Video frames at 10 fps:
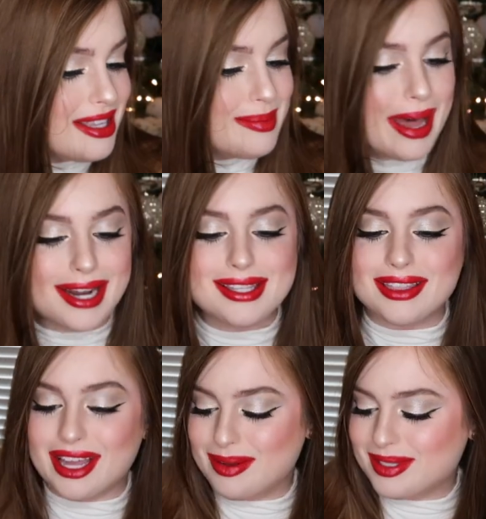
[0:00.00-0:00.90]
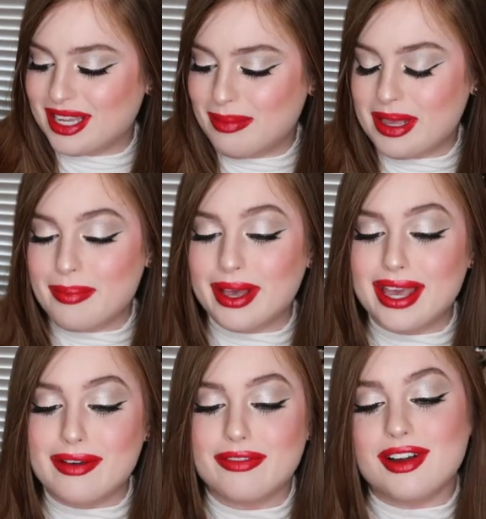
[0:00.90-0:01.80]
as bad as I thought it was gonna be, but
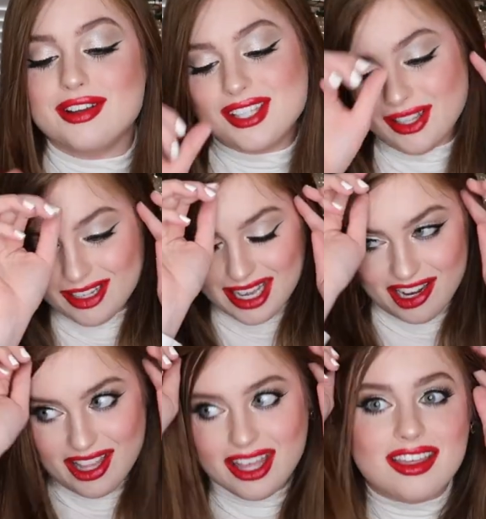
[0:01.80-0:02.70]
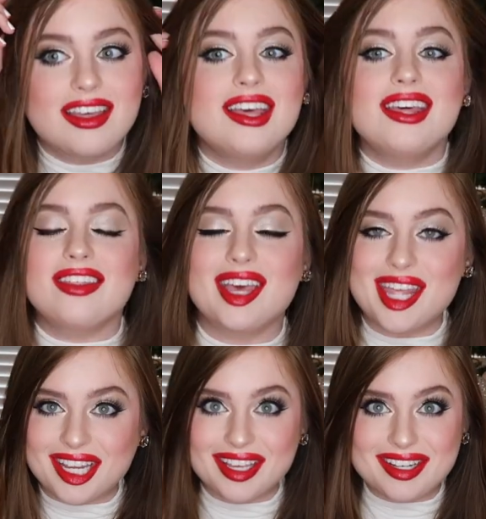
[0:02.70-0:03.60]
at first it looked kind of like
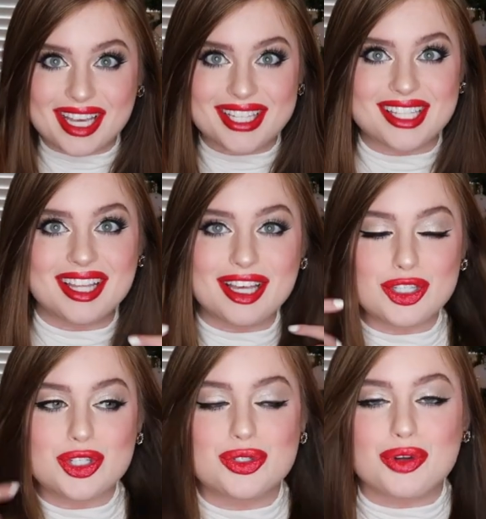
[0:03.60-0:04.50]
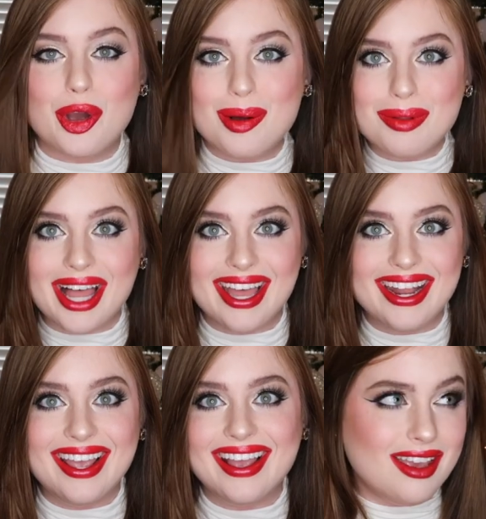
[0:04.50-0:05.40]
the incandescent like strobe
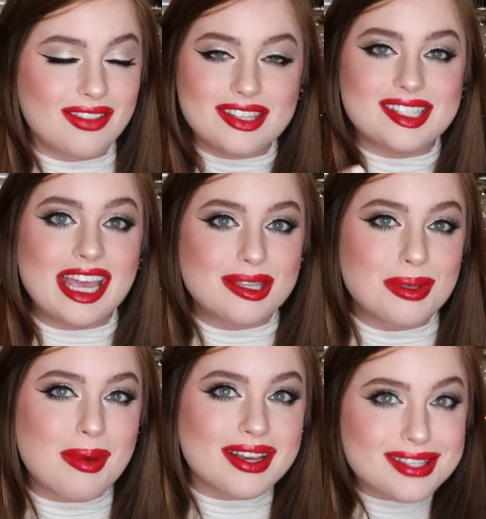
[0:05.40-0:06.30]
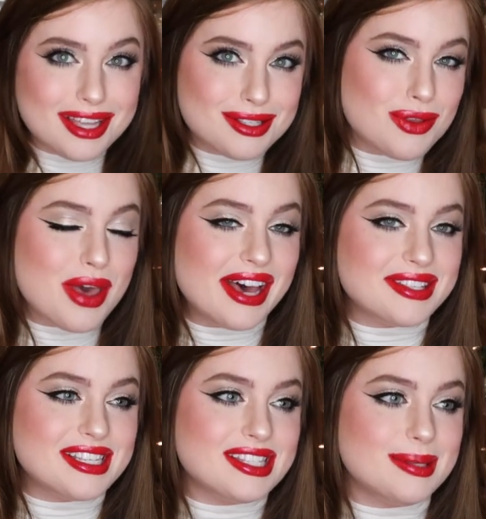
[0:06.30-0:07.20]
lighting. This takes me back to like
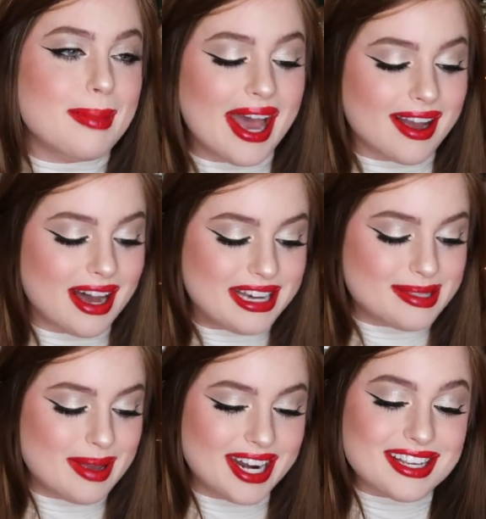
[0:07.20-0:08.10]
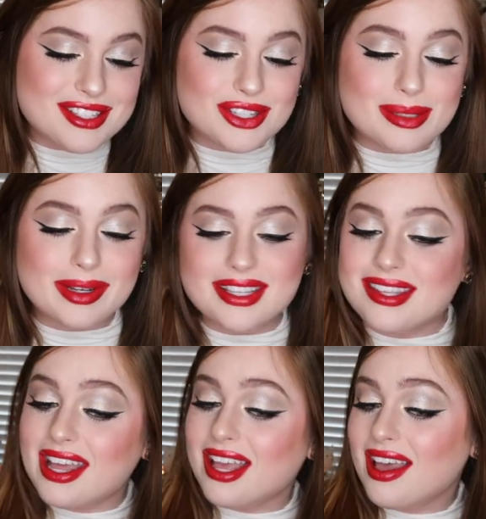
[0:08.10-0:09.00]
2000s MAC Cosmetics just
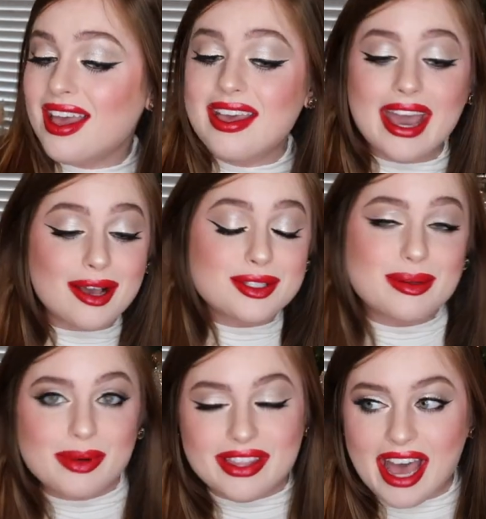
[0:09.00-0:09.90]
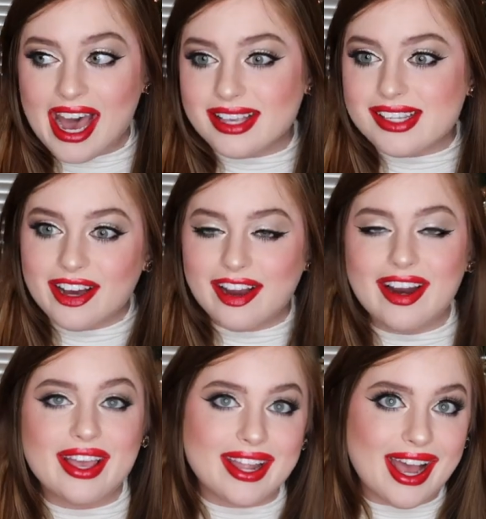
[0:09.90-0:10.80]
because like how shimmery the eyes
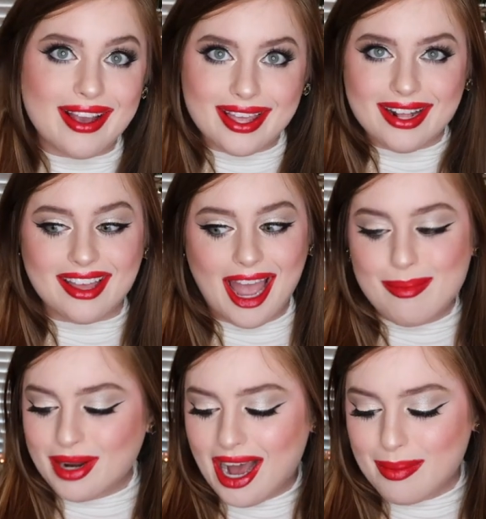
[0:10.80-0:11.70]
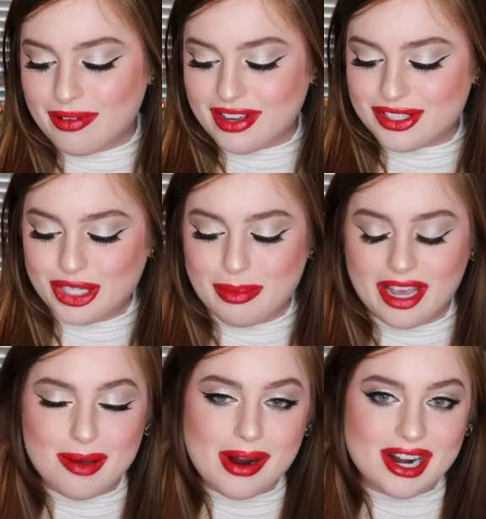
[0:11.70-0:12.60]
are and I get it like I'm not a professional
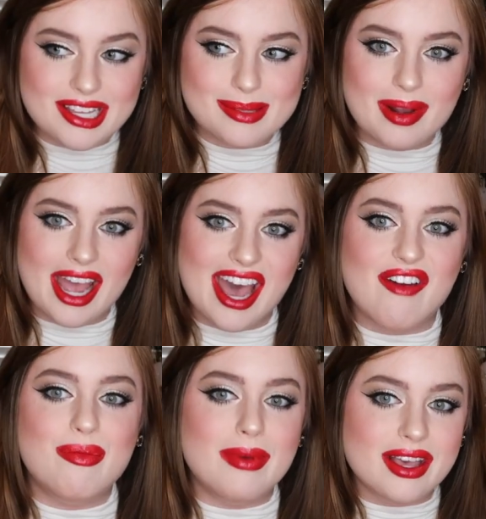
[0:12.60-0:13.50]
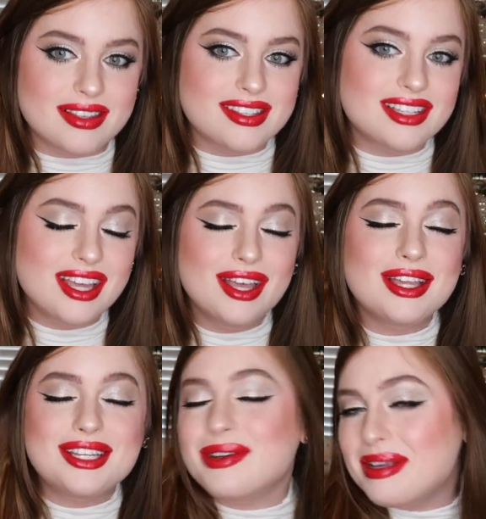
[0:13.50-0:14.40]
makeup artist but I have missed
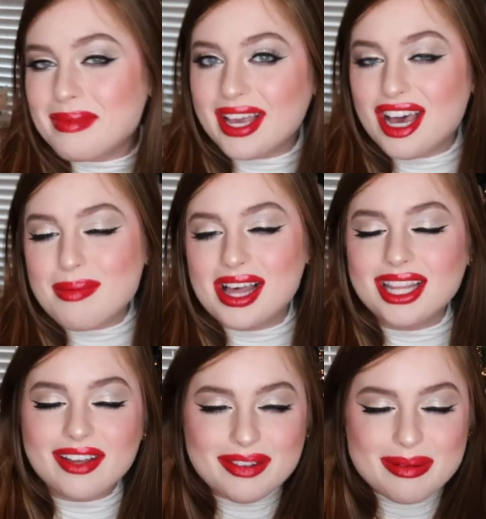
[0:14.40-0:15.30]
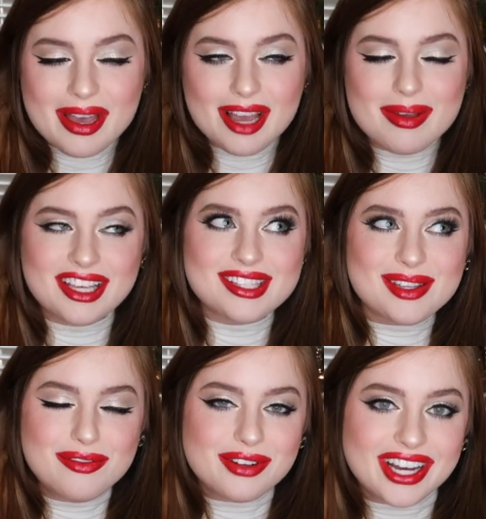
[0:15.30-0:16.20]
doing makeup. I love doing makeup. I think
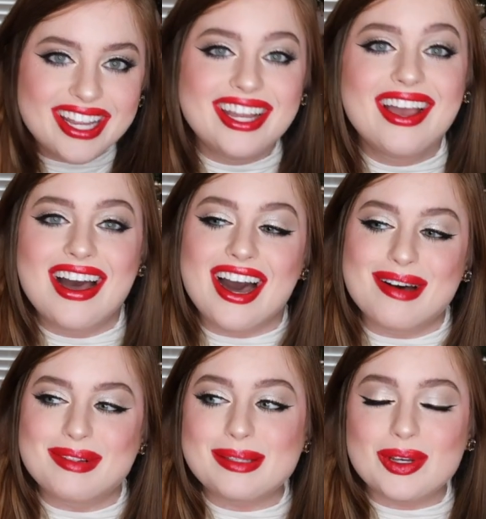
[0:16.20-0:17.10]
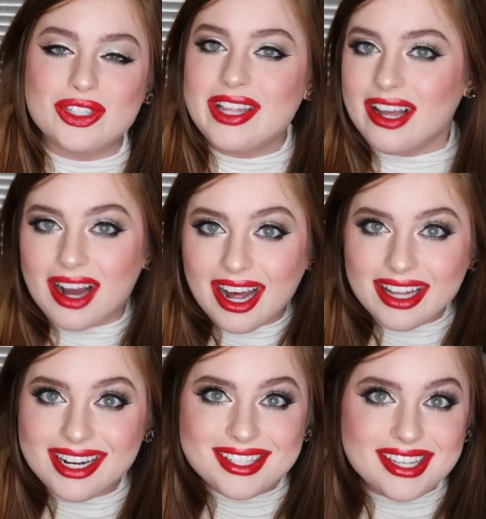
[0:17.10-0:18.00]
it's so fun, um, especially like
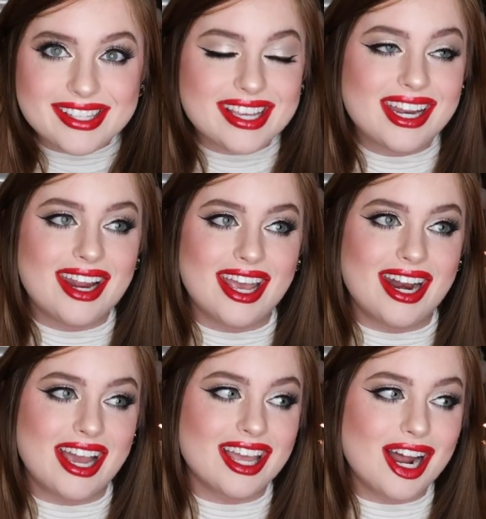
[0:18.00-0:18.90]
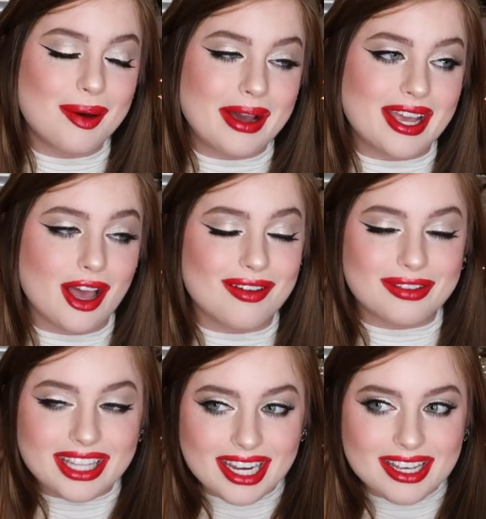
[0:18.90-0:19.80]
holiday season. And I cannot wait.
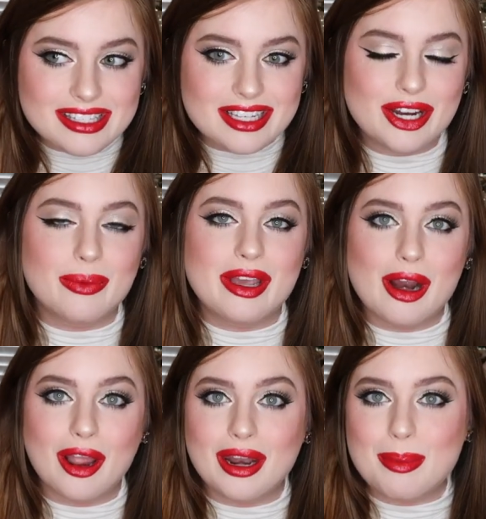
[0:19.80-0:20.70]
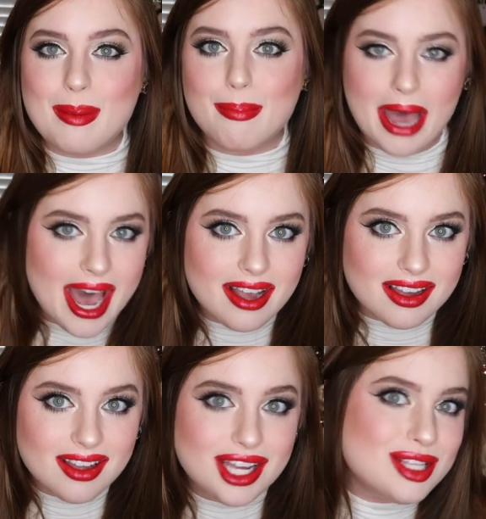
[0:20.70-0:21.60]
Hopefully next year we are going to be
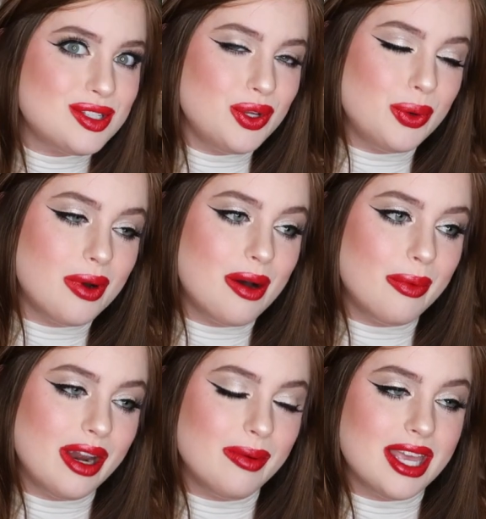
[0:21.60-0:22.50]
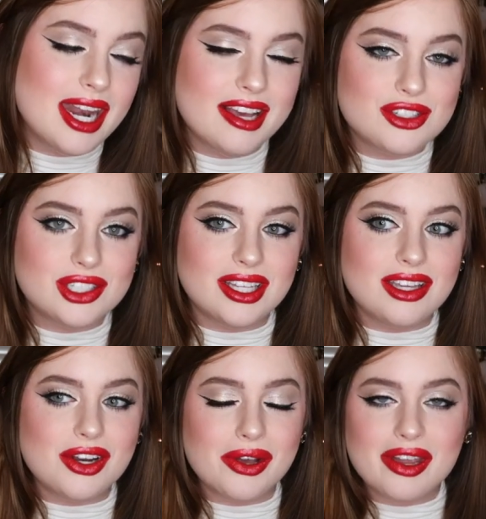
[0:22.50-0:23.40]
back to uh, where we can
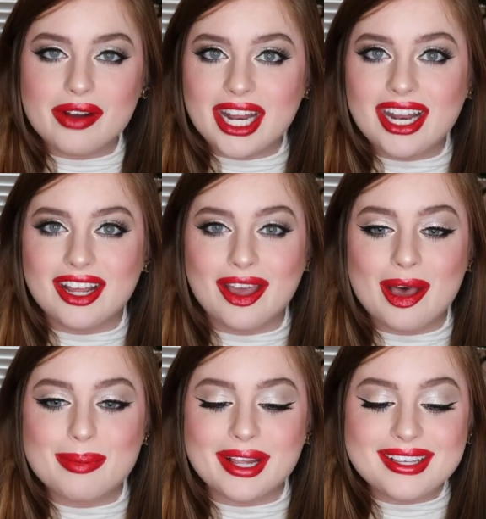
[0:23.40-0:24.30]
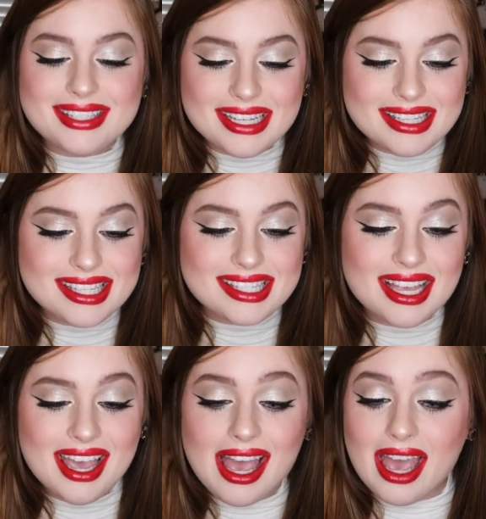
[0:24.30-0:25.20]
actually, you know, get ready to go
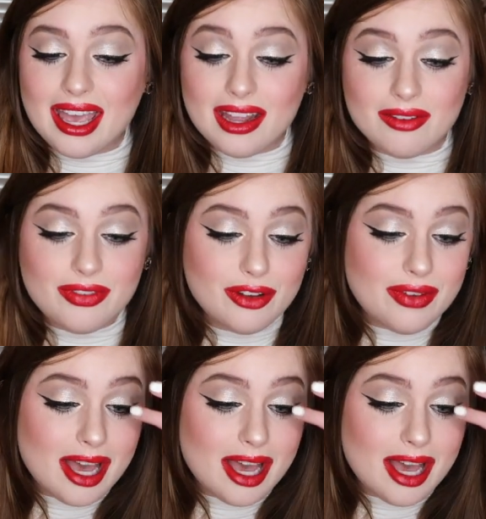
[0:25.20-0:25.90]
places and feel